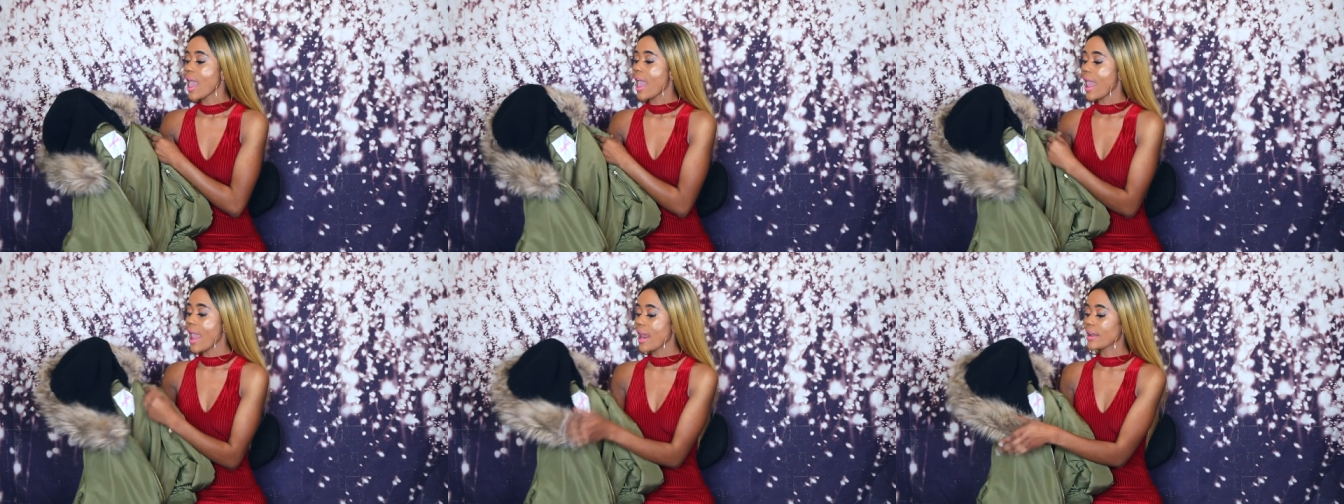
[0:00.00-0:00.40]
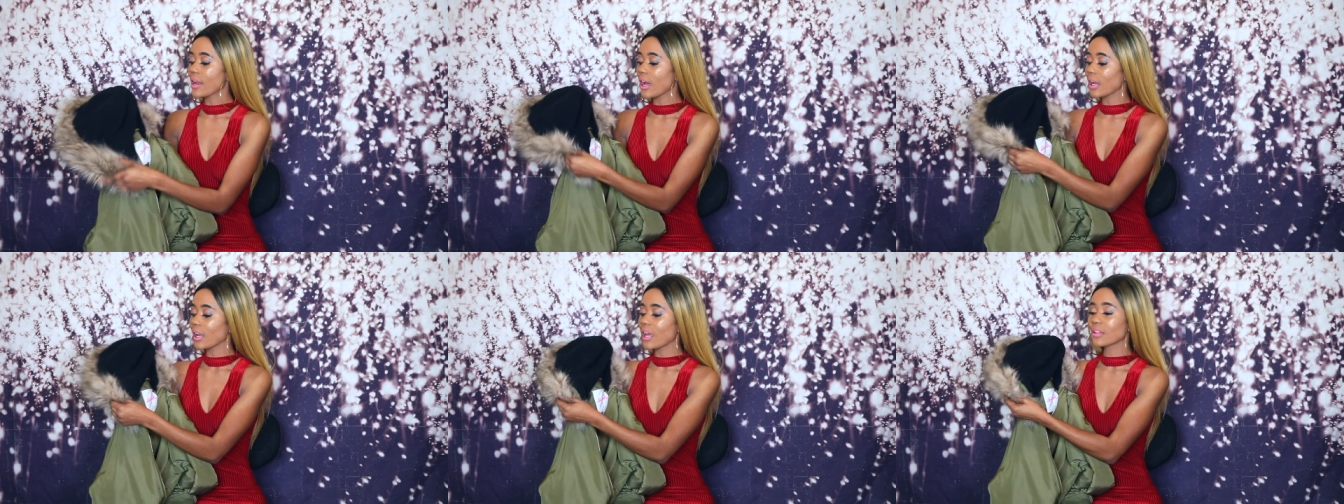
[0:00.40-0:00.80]
And
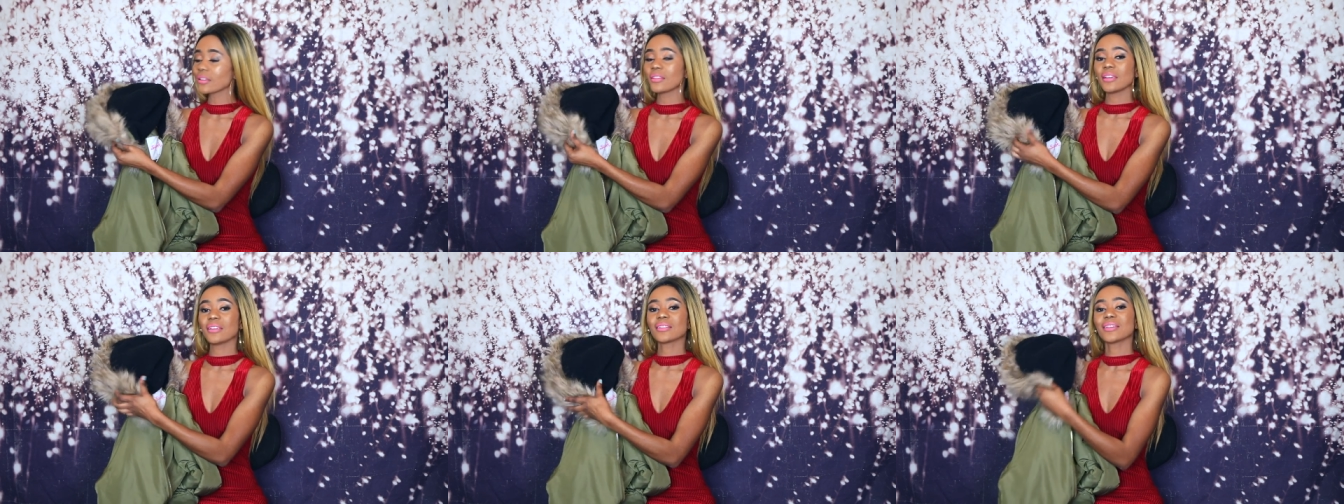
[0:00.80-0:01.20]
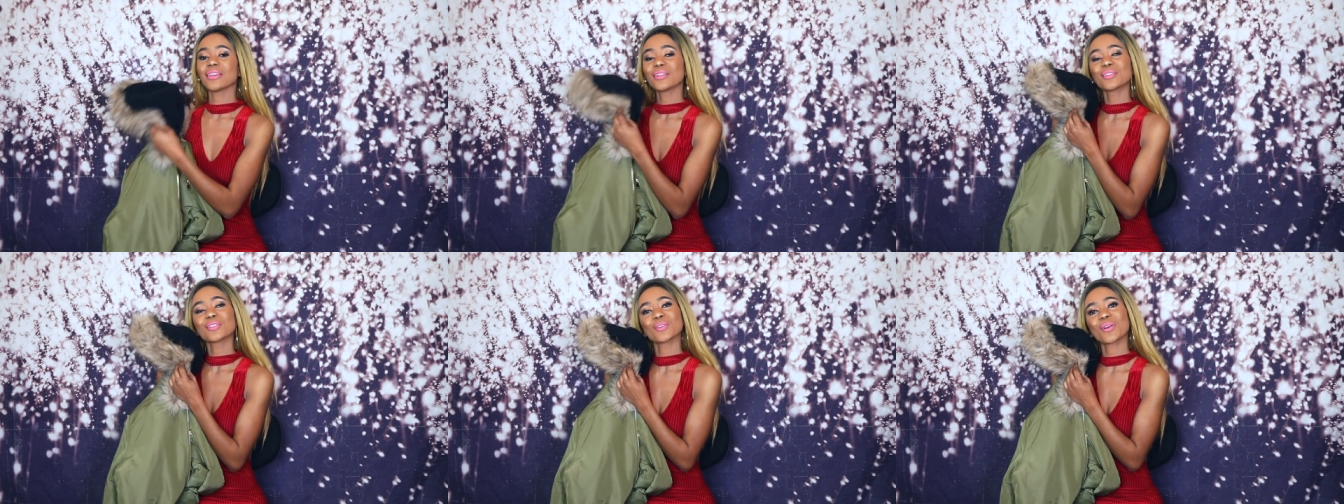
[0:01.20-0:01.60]
I like this.
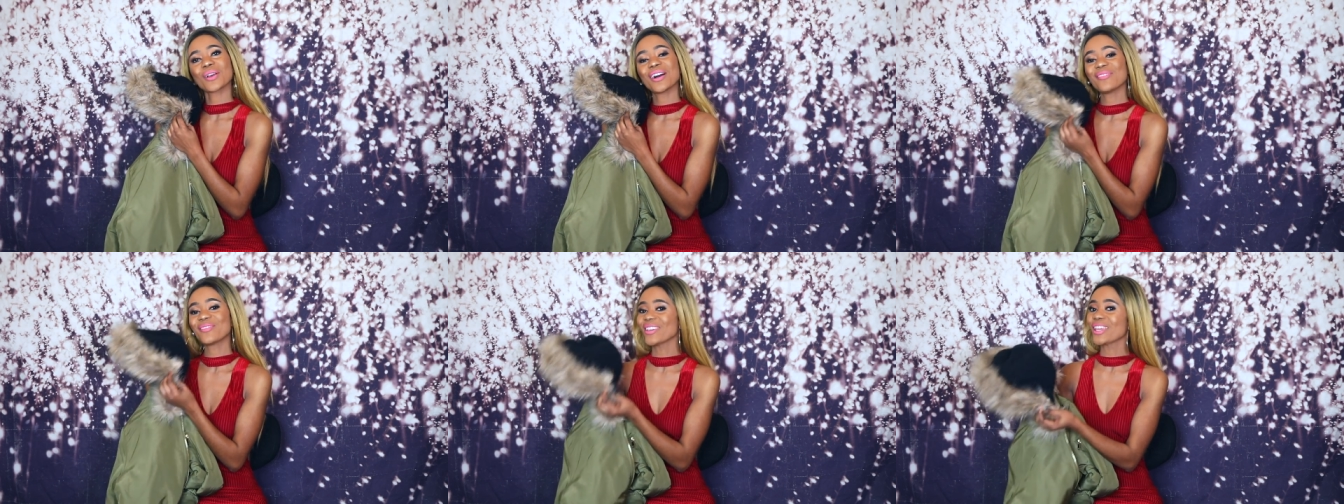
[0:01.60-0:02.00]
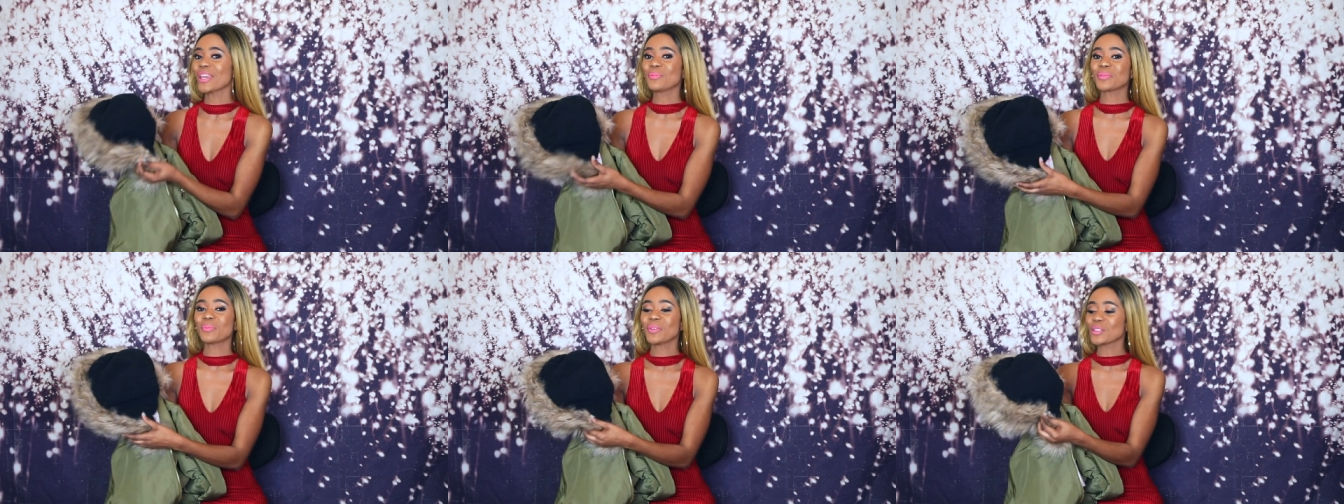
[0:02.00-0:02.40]
It's so comfy. It
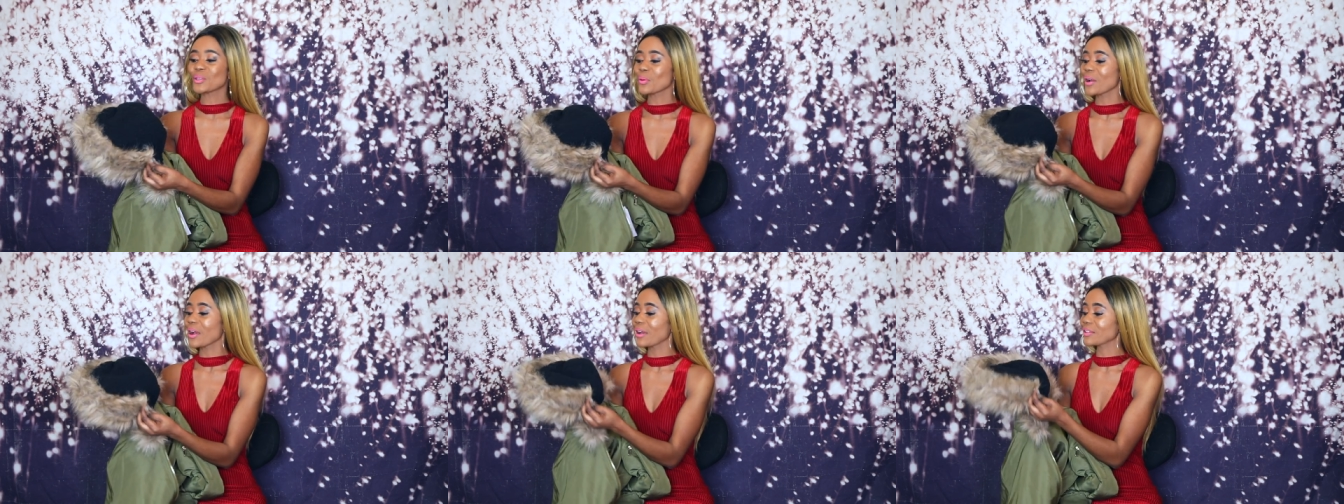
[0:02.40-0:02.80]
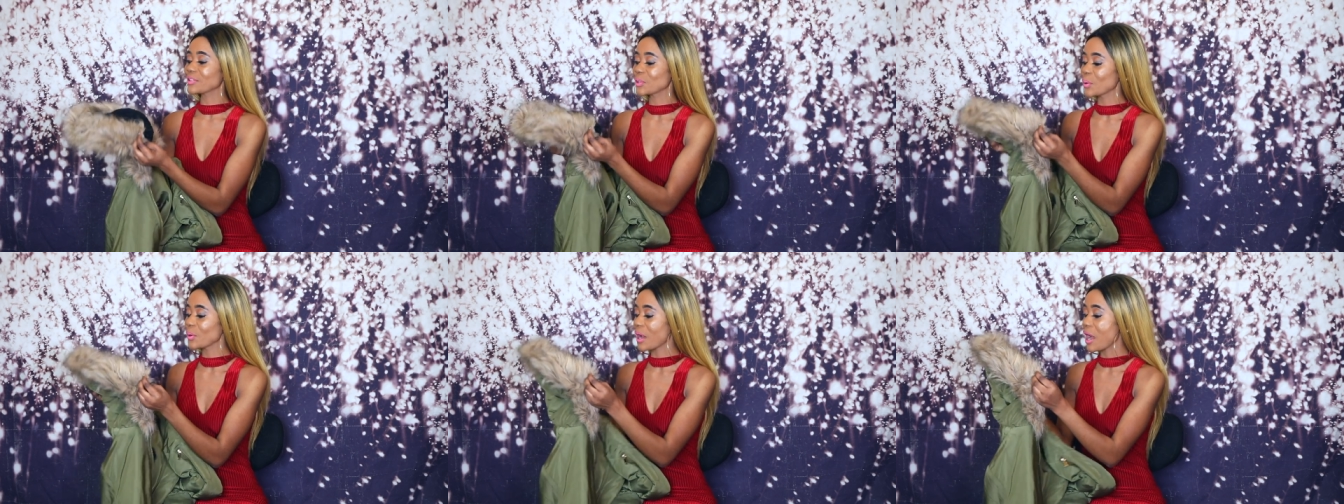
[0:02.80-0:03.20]
keeps me so
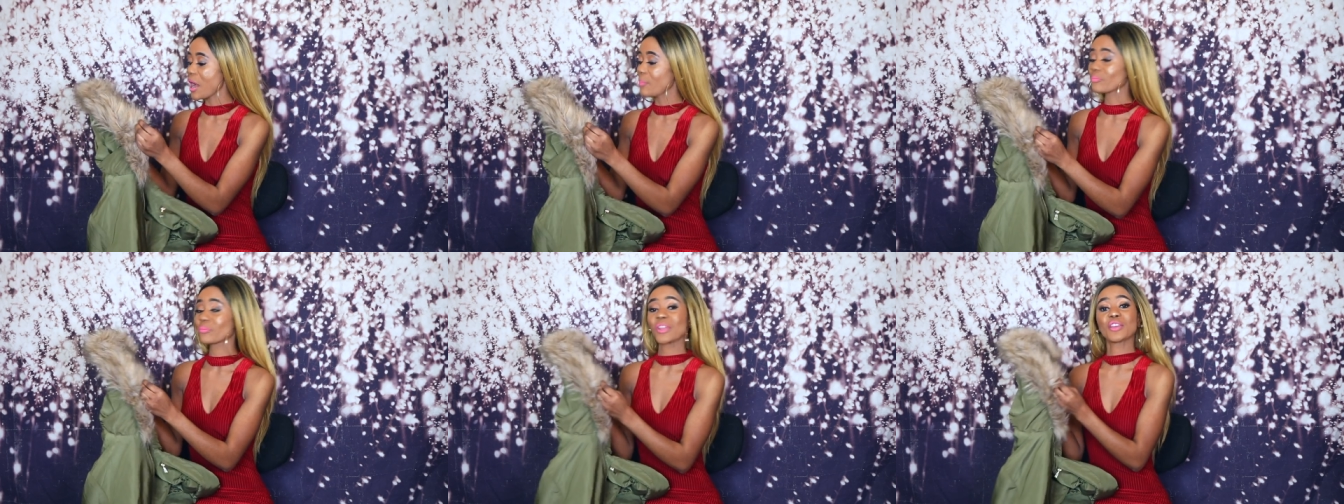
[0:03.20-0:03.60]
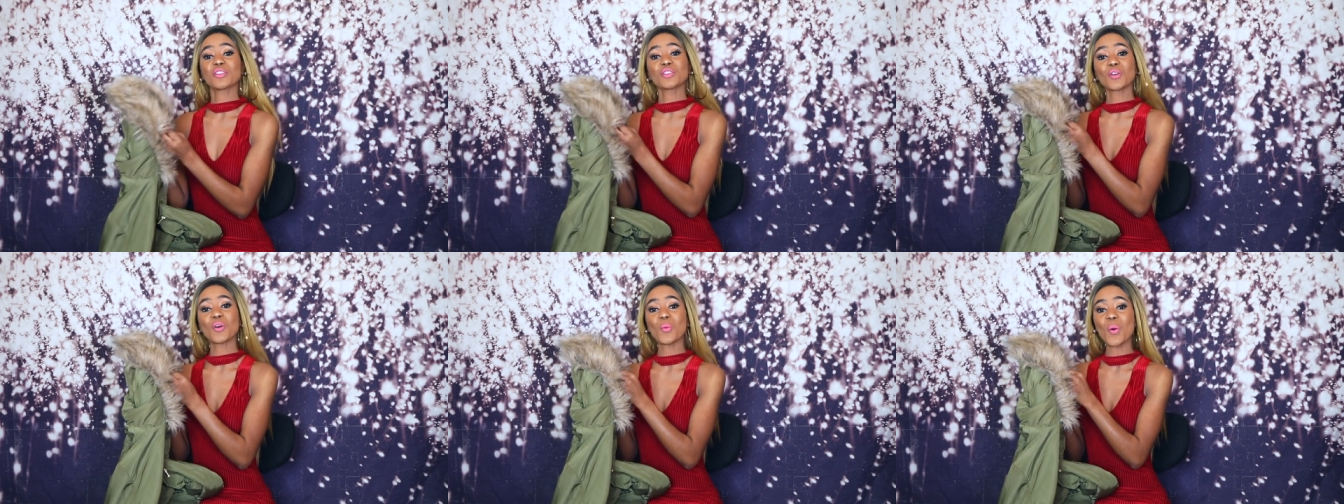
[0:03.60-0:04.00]
so um
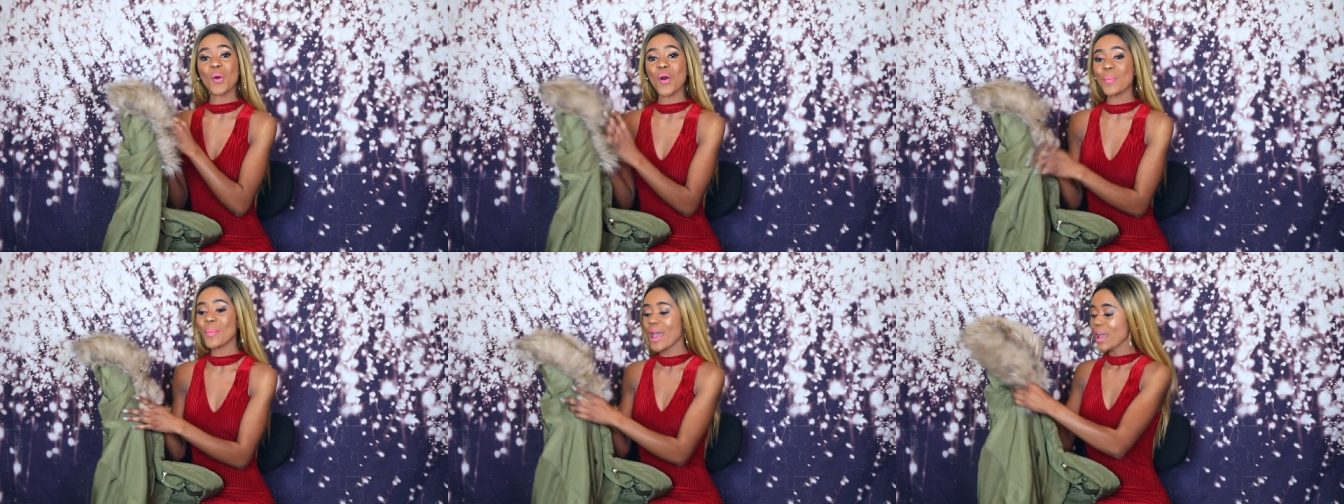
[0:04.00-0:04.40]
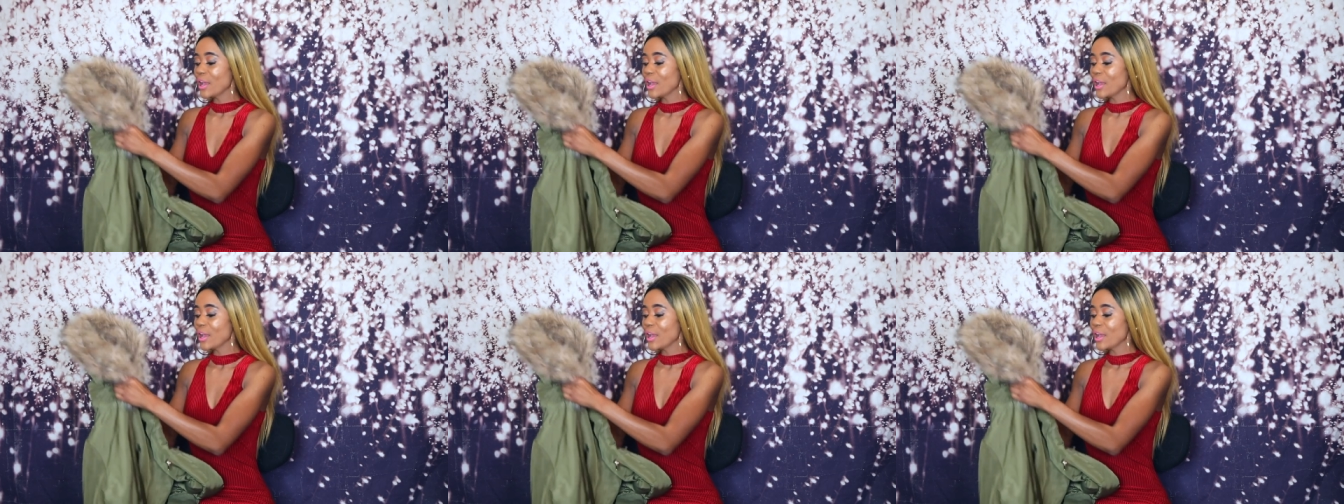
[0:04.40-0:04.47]
so warm.